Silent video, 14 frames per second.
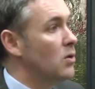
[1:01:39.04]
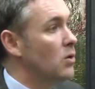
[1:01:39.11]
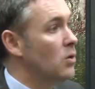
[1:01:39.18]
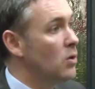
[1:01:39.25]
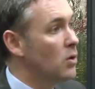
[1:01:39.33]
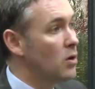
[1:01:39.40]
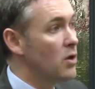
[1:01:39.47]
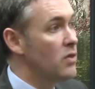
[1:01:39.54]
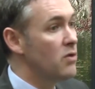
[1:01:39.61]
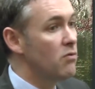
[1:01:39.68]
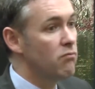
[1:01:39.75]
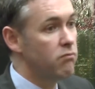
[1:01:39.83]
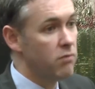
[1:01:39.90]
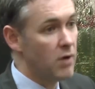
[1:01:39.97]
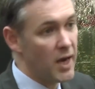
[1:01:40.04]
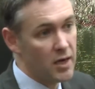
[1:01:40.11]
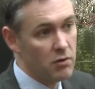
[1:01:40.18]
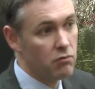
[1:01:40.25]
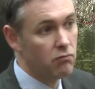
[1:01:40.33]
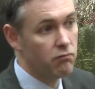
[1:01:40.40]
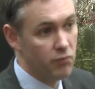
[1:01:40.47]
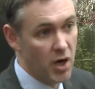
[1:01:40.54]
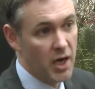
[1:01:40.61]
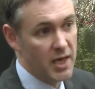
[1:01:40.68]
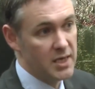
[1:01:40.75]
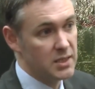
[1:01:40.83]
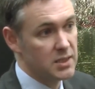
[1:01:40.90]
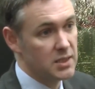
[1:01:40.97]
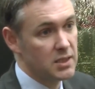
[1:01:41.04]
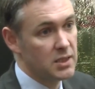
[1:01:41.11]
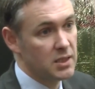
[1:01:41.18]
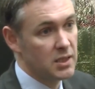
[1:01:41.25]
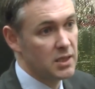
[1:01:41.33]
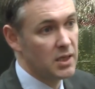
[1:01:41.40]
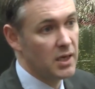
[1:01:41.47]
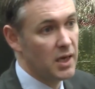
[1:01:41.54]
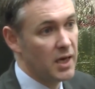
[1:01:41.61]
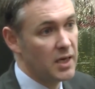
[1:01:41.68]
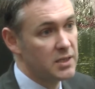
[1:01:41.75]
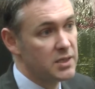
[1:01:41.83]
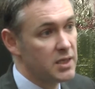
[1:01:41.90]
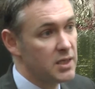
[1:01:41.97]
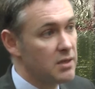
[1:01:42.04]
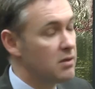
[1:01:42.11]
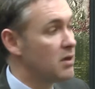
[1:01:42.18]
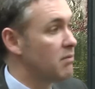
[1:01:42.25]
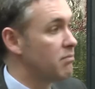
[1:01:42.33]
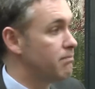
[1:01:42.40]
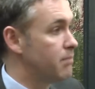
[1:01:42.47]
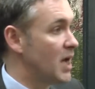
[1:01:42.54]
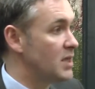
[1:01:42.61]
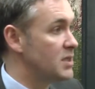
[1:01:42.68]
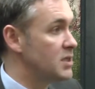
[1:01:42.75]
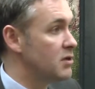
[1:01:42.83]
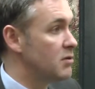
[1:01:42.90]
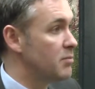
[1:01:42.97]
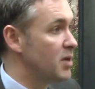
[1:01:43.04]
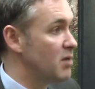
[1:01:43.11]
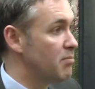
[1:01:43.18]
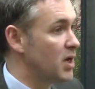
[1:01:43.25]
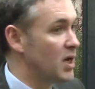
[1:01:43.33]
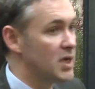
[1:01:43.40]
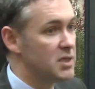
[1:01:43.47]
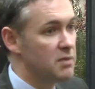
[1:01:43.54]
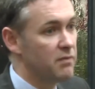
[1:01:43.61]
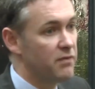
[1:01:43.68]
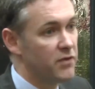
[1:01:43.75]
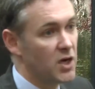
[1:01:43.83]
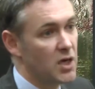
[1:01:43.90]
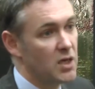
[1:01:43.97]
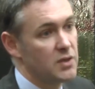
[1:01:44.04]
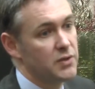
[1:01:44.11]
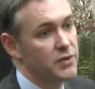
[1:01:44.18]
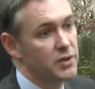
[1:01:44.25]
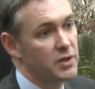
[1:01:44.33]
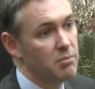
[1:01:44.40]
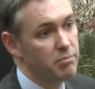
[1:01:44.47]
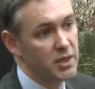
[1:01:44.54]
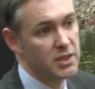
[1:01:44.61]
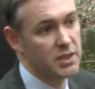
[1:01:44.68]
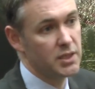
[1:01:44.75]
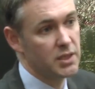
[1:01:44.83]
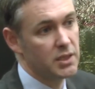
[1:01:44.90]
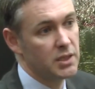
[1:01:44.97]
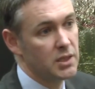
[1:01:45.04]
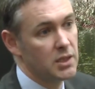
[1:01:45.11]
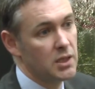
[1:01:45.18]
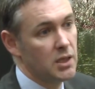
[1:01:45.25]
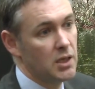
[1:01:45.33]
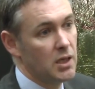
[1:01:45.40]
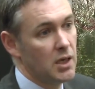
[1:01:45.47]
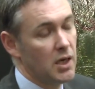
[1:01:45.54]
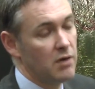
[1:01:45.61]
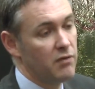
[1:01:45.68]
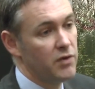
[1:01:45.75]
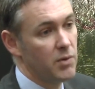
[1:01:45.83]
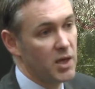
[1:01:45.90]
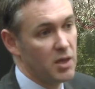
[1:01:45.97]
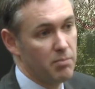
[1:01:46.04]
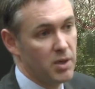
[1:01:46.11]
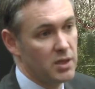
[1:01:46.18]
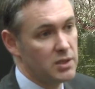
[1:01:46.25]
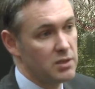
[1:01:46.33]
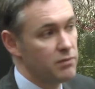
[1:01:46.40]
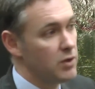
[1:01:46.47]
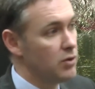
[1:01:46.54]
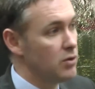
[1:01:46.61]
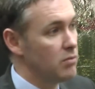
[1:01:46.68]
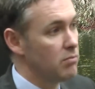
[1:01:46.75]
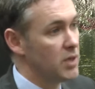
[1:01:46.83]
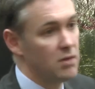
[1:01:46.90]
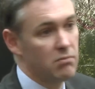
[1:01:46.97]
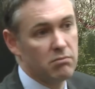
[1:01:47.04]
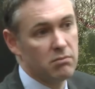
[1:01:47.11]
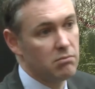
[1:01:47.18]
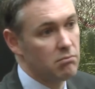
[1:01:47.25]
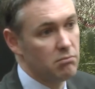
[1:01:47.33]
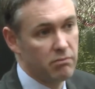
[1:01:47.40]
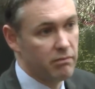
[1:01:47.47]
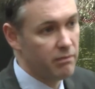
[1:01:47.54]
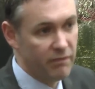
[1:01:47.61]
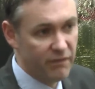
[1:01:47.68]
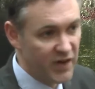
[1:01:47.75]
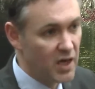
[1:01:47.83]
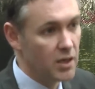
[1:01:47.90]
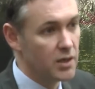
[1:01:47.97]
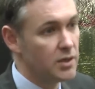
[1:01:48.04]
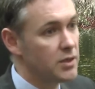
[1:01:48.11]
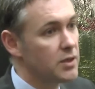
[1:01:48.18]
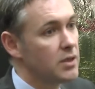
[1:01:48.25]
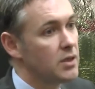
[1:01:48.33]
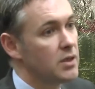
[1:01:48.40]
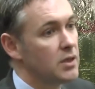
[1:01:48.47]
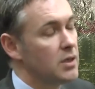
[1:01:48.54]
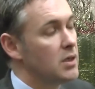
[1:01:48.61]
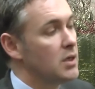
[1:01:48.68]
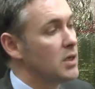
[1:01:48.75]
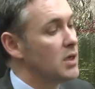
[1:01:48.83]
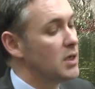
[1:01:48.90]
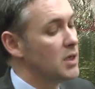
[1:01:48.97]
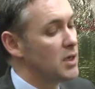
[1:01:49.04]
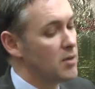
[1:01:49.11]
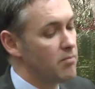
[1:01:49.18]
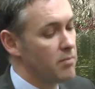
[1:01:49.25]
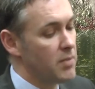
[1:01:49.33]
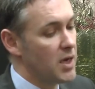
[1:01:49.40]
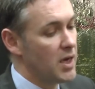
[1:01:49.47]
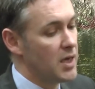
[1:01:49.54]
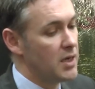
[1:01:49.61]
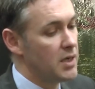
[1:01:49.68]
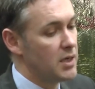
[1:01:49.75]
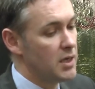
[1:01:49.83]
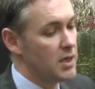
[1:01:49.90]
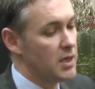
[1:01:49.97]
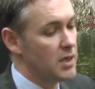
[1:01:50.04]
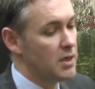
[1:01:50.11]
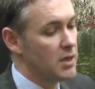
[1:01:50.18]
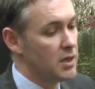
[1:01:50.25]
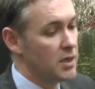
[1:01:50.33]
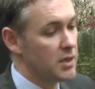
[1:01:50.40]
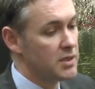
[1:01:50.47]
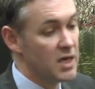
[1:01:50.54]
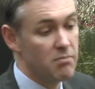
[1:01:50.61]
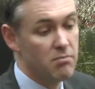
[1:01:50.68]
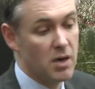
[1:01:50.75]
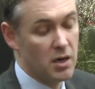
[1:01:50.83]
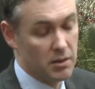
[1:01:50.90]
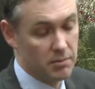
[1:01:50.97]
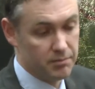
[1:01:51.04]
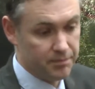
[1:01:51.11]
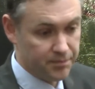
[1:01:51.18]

or on the radical right, as in the anti-European parties in France and Britain and a few other parts of Europe, in Finland and in Denmark,